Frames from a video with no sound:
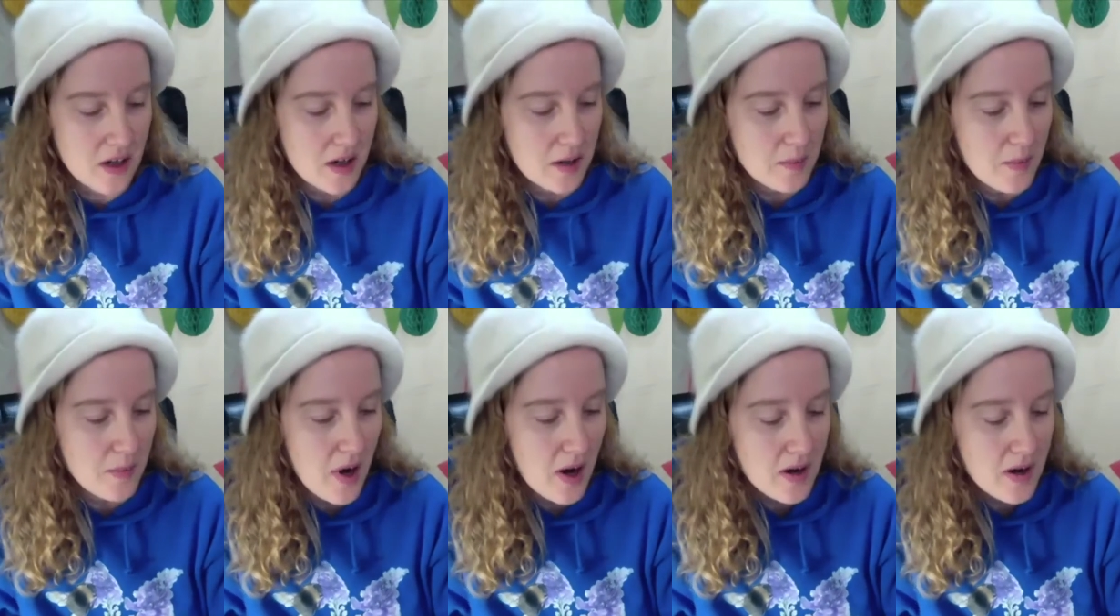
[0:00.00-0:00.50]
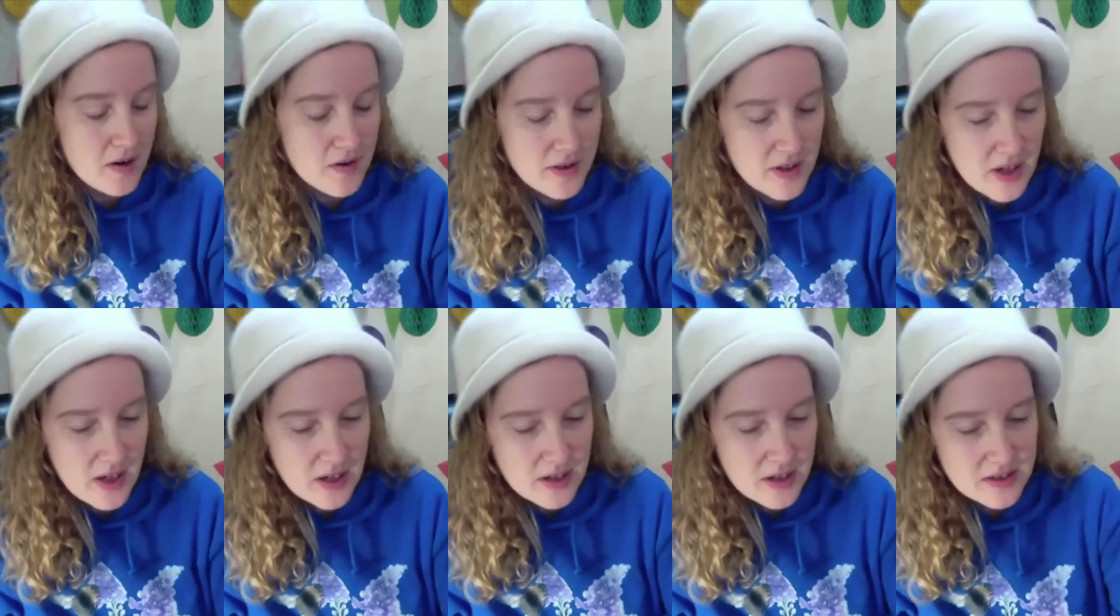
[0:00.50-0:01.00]
admire
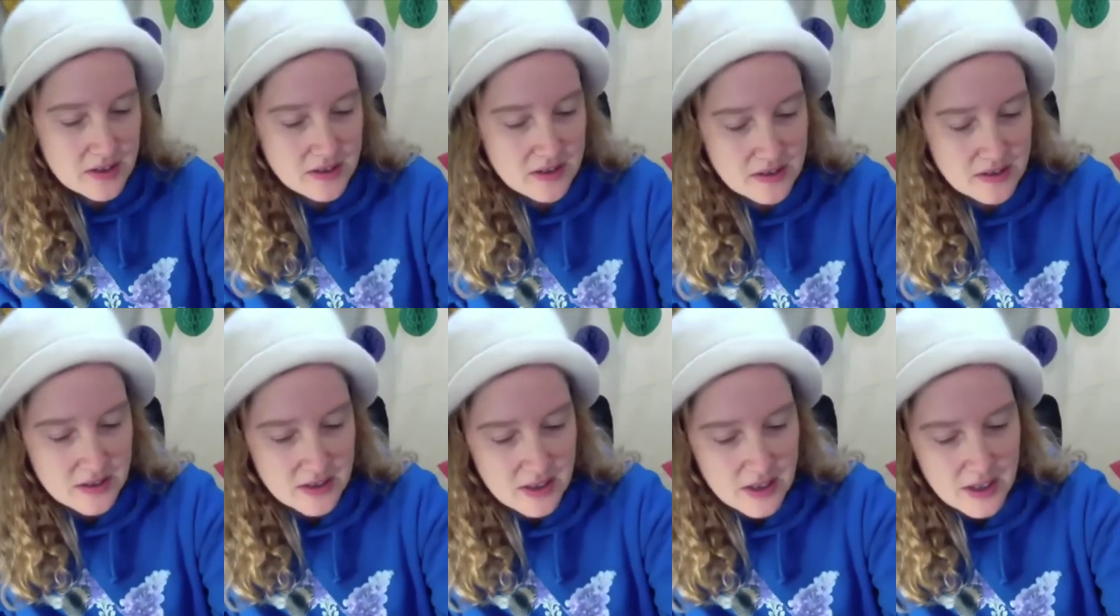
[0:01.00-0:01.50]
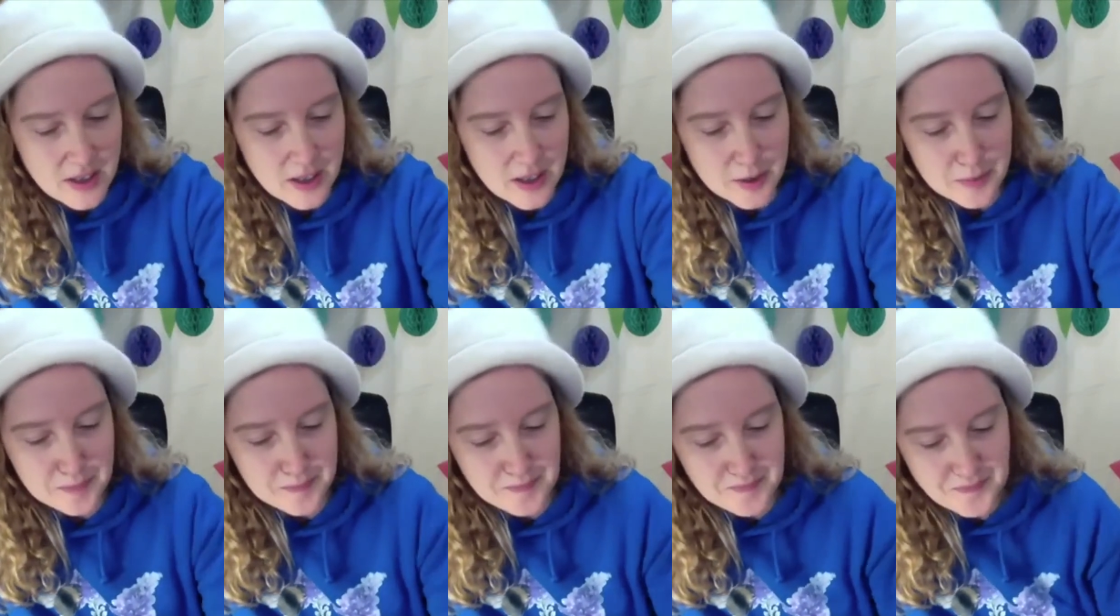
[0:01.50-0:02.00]
that.
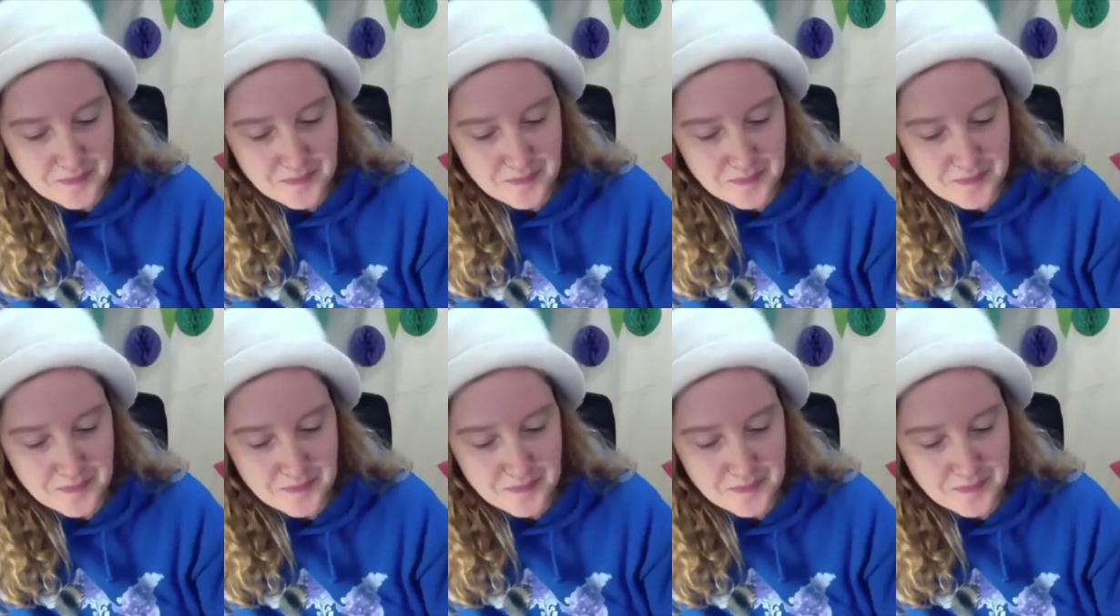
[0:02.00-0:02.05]
And